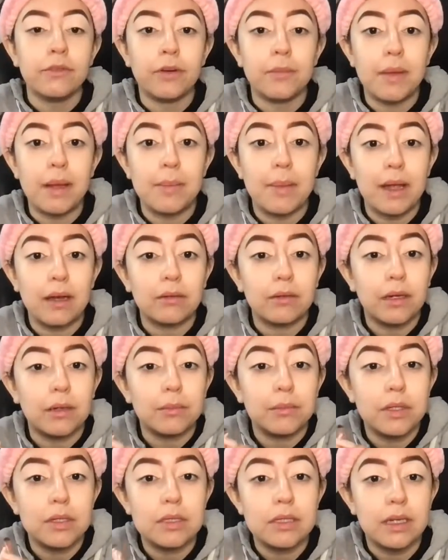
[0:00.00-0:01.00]
my background
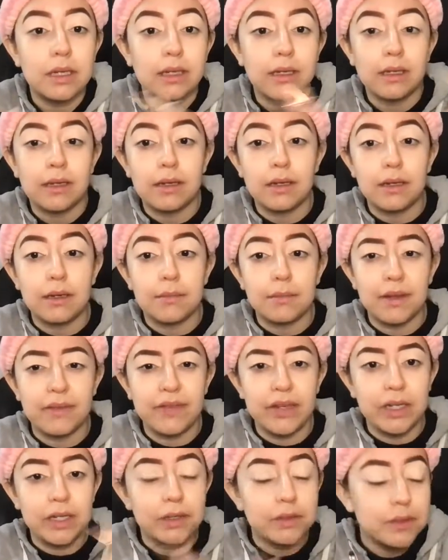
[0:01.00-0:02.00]
music and my
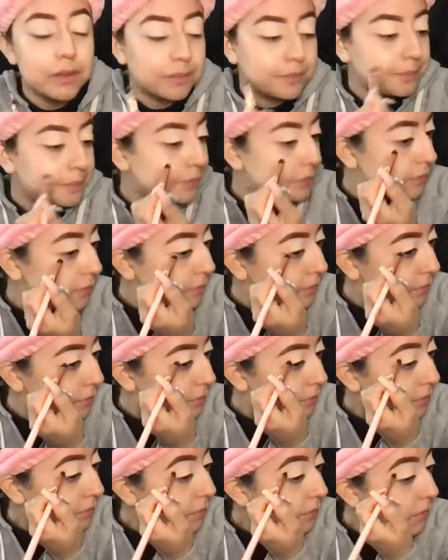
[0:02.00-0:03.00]
videos.
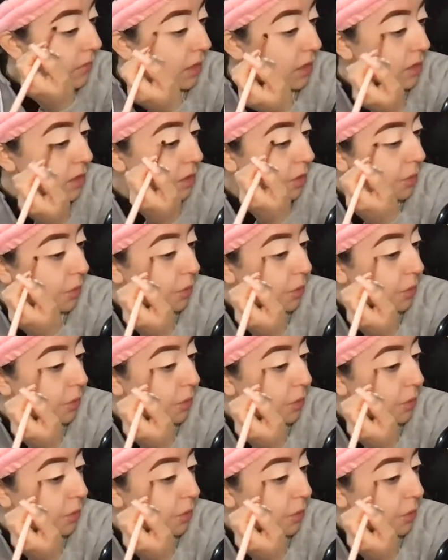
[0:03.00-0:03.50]
So